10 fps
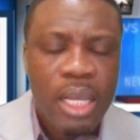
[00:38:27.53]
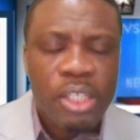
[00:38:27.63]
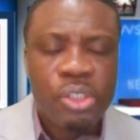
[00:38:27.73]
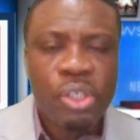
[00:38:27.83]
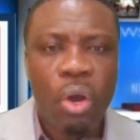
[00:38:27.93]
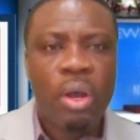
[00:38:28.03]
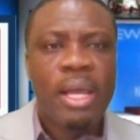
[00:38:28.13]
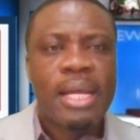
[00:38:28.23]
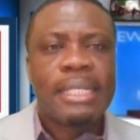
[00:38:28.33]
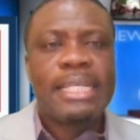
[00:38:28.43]
So
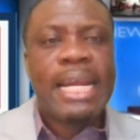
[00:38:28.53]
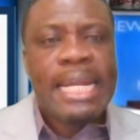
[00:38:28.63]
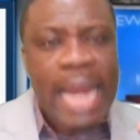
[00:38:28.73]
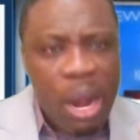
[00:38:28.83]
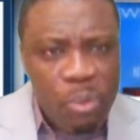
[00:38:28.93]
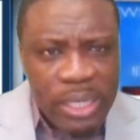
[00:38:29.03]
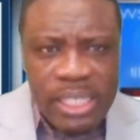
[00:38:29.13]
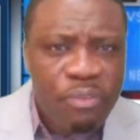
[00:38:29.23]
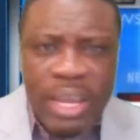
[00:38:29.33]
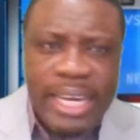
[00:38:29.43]
the
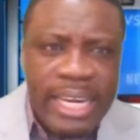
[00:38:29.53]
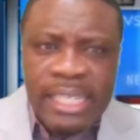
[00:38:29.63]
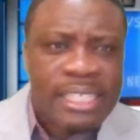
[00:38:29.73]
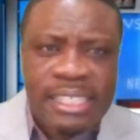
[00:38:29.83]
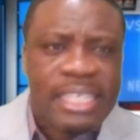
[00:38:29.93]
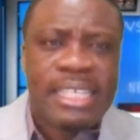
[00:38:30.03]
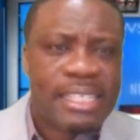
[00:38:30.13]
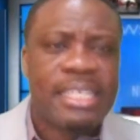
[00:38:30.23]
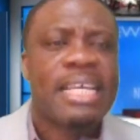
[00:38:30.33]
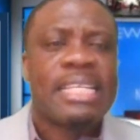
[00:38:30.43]
narrative against the
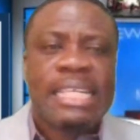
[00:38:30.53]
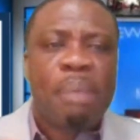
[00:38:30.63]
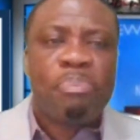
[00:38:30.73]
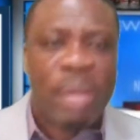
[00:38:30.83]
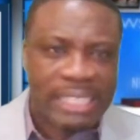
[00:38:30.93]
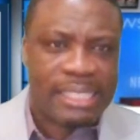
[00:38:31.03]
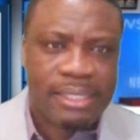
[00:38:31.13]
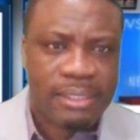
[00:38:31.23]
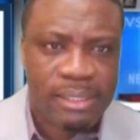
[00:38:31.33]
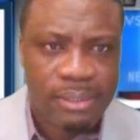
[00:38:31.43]
CDC is not
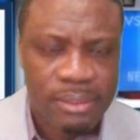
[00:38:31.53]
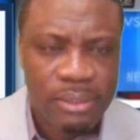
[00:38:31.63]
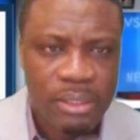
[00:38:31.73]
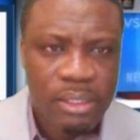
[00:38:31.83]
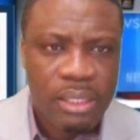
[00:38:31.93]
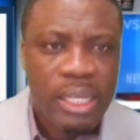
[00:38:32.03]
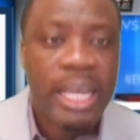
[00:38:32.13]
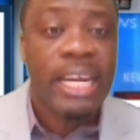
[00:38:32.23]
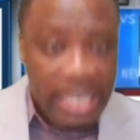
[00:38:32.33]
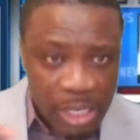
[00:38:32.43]
pleasant,
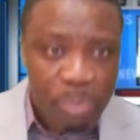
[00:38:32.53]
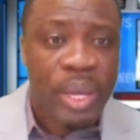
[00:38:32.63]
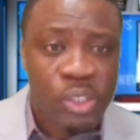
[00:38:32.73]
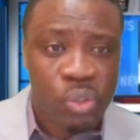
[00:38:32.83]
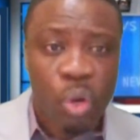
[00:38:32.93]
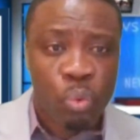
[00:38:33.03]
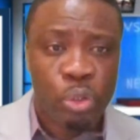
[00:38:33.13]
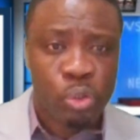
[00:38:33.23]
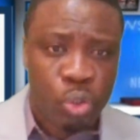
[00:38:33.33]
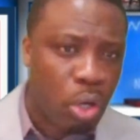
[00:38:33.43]
and it depends on who
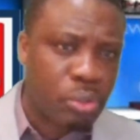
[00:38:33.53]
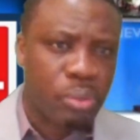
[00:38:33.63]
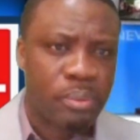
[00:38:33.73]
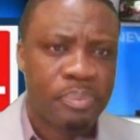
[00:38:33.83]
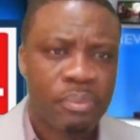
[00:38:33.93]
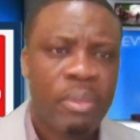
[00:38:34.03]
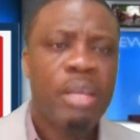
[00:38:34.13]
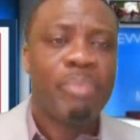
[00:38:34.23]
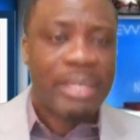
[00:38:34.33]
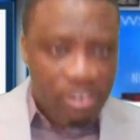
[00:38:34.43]
you talk to.
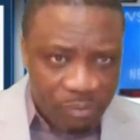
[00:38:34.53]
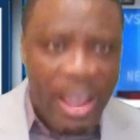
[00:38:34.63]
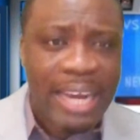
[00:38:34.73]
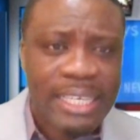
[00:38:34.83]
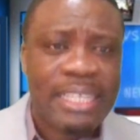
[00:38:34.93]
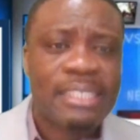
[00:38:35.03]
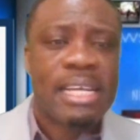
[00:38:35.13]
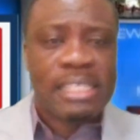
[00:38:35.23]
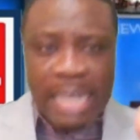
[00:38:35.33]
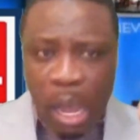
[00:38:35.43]
But the fact is,
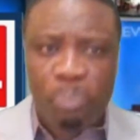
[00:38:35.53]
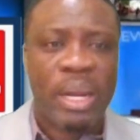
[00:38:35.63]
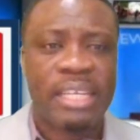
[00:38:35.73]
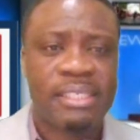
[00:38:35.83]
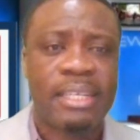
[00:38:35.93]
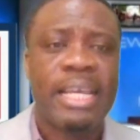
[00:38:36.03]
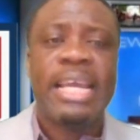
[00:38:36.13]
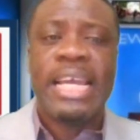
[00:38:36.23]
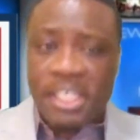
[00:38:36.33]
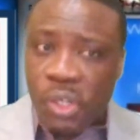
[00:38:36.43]
it's not pleasant,
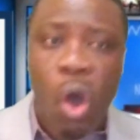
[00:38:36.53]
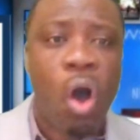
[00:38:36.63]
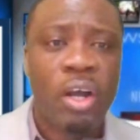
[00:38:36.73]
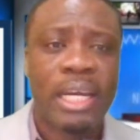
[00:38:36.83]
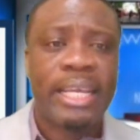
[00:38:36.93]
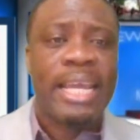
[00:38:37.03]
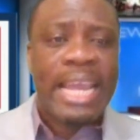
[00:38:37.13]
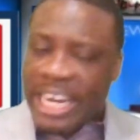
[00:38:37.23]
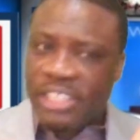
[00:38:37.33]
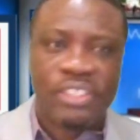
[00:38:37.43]
it's ugly,
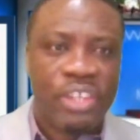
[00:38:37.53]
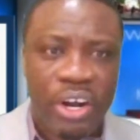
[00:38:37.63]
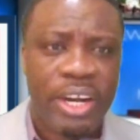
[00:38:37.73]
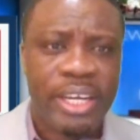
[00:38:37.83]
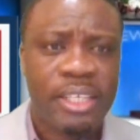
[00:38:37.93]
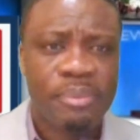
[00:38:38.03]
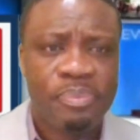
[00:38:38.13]
it's dirty.